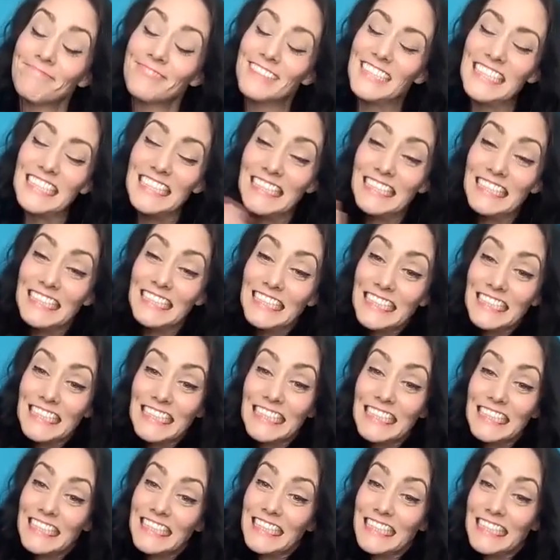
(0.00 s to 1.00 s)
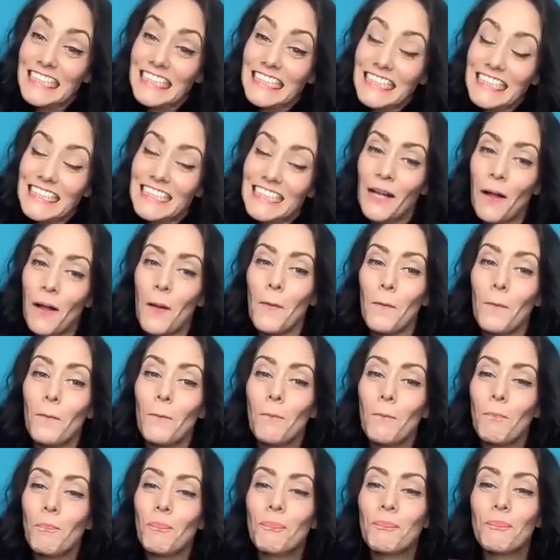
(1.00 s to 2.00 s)
I mean, I guess
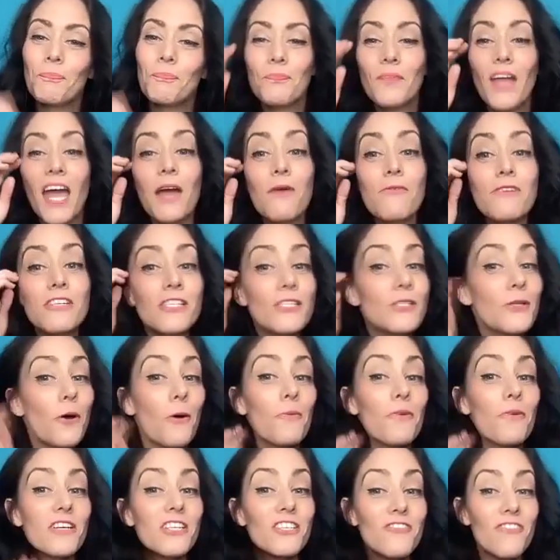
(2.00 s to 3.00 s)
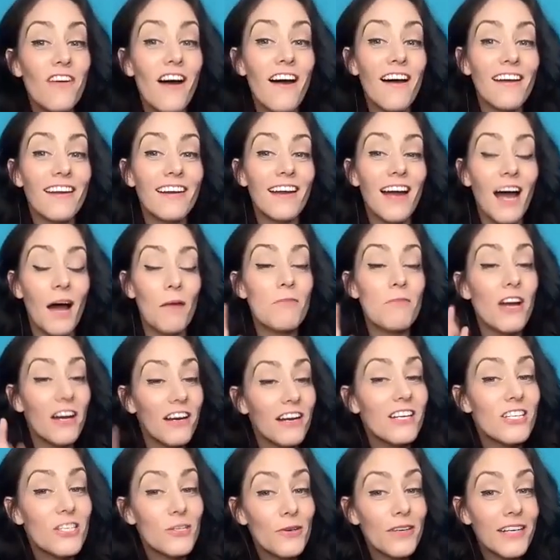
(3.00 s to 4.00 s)
that was fun. It was so much fun. I'm going
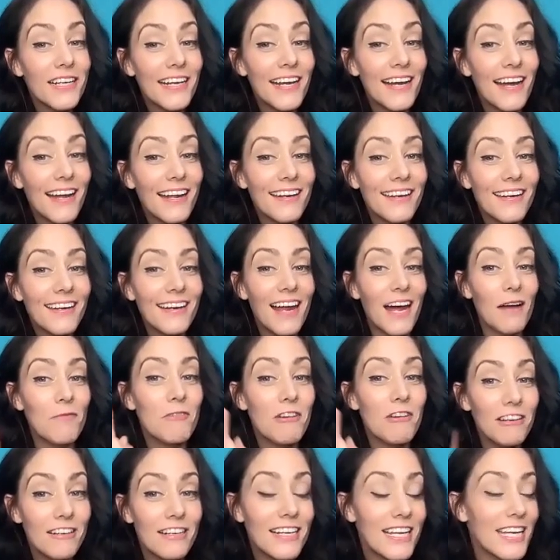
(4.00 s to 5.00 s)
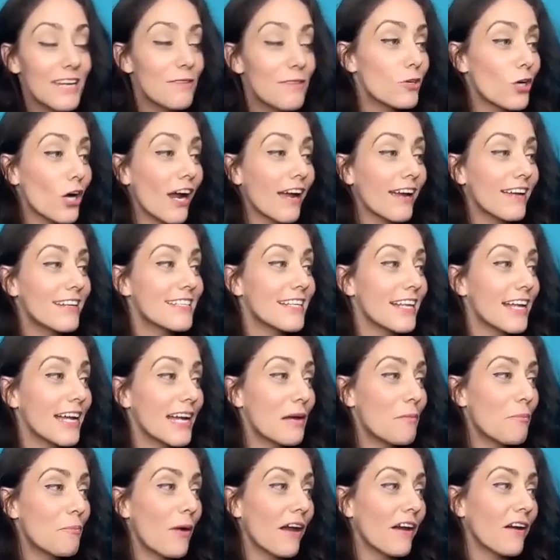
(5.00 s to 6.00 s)
to do it again. I'm going to keep trying until I
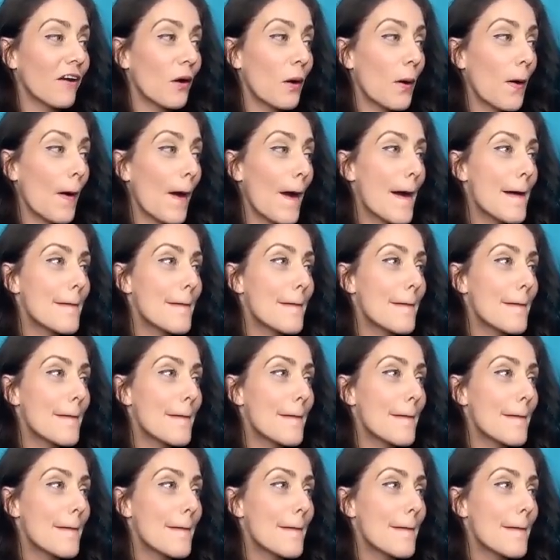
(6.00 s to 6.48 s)
get better.